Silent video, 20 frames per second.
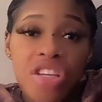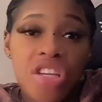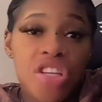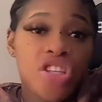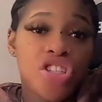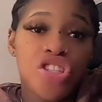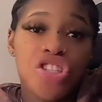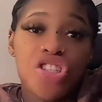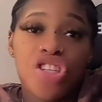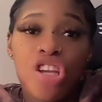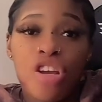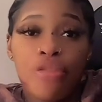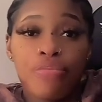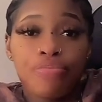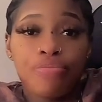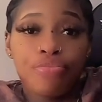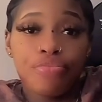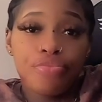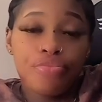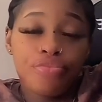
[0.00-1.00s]
You're not
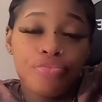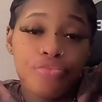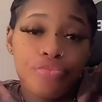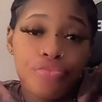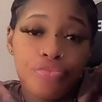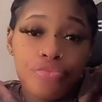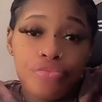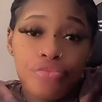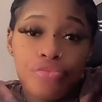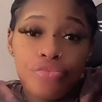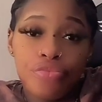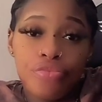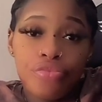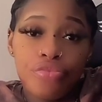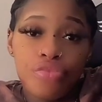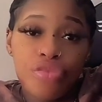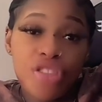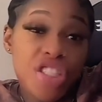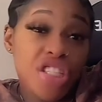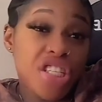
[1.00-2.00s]
ashamed.
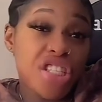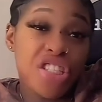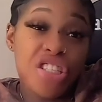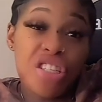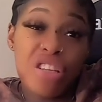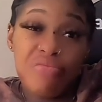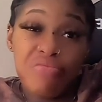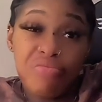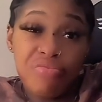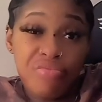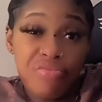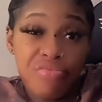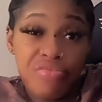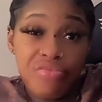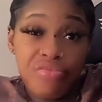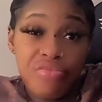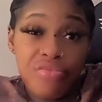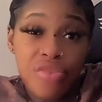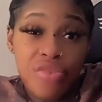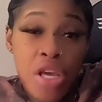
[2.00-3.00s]
You're not ashamed.
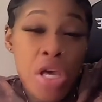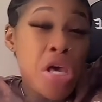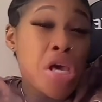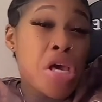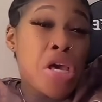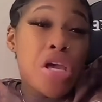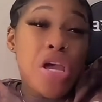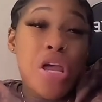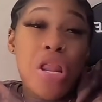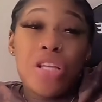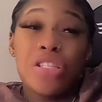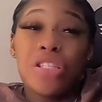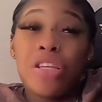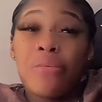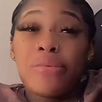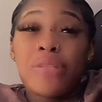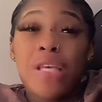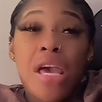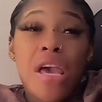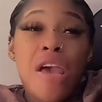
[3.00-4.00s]
You're not
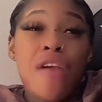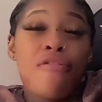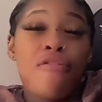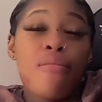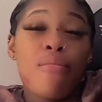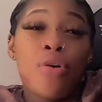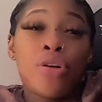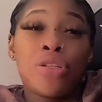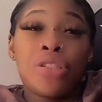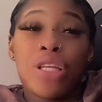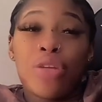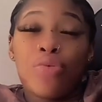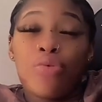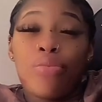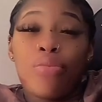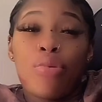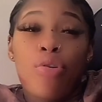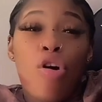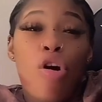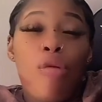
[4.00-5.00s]
ashamed. So every month
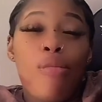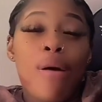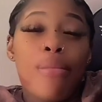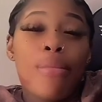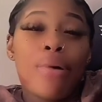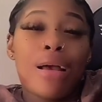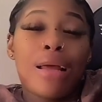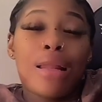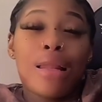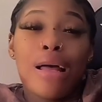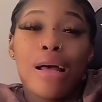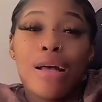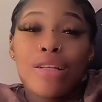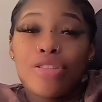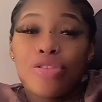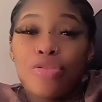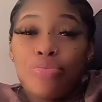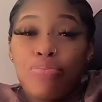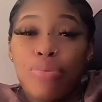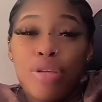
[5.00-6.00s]
when I come and I
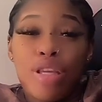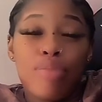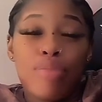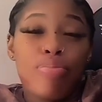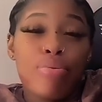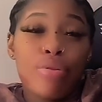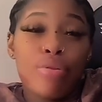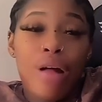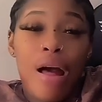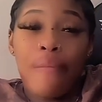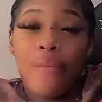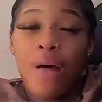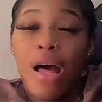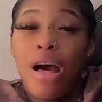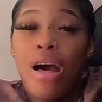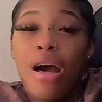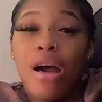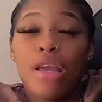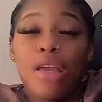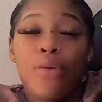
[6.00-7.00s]
class to people, I'm
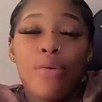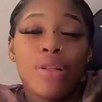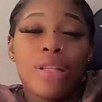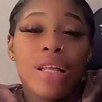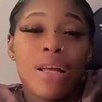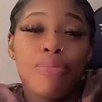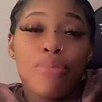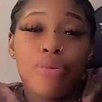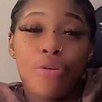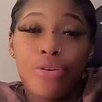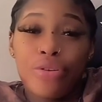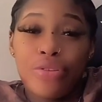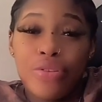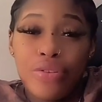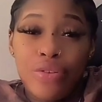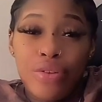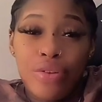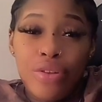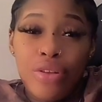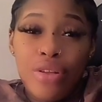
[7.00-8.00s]
argue with a
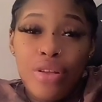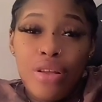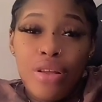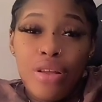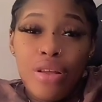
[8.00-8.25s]
person.